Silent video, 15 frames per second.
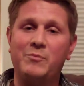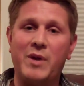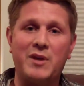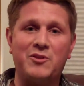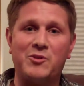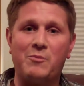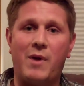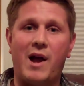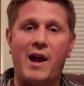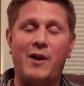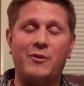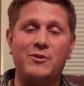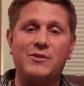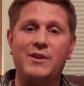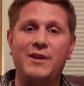Big
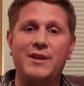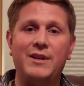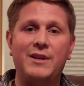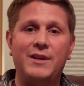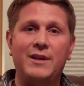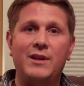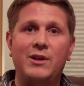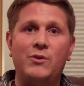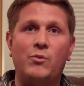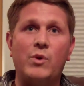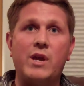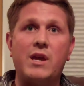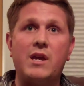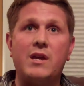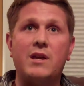smiles.
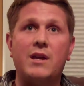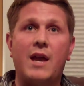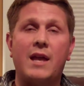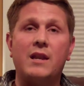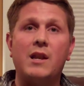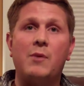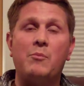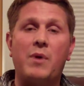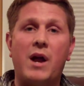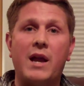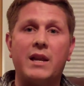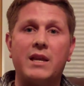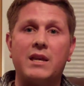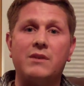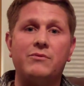We ended up
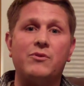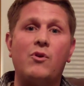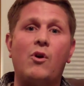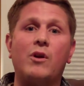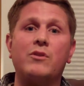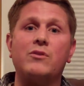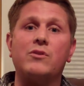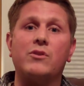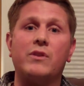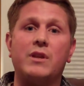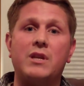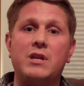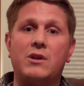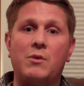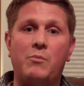buying a gift card so that
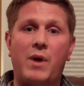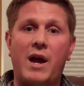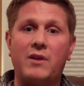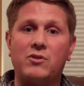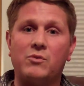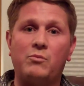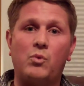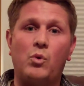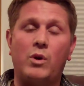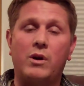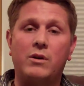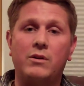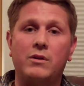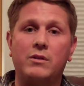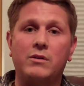he could buy some
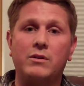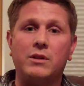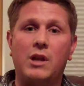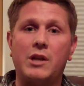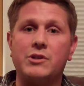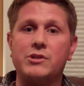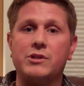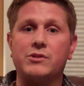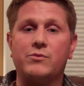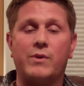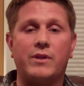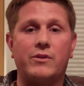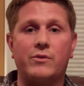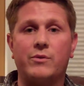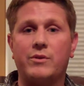more lunches,
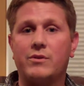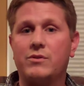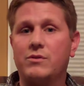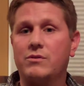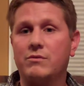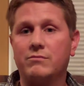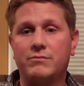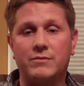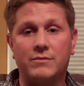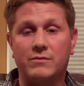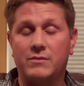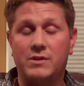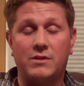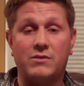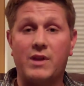whether it was
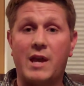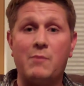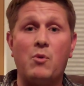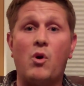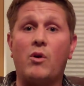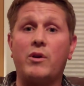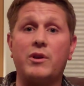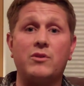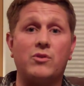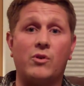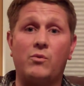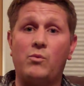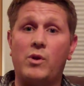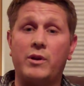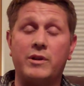the same Hardee's
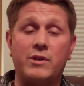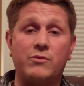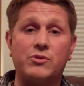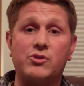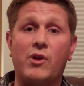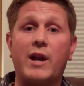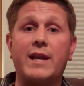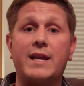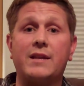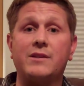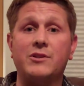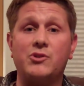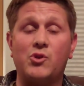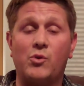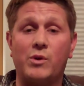or one he was trying to get
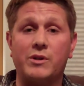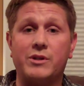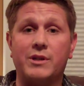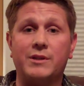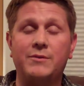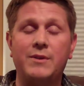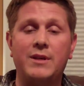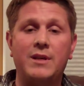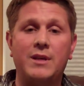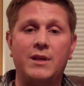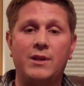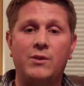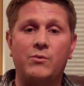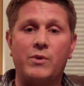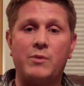to Georgia.
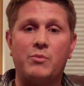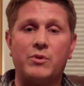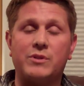We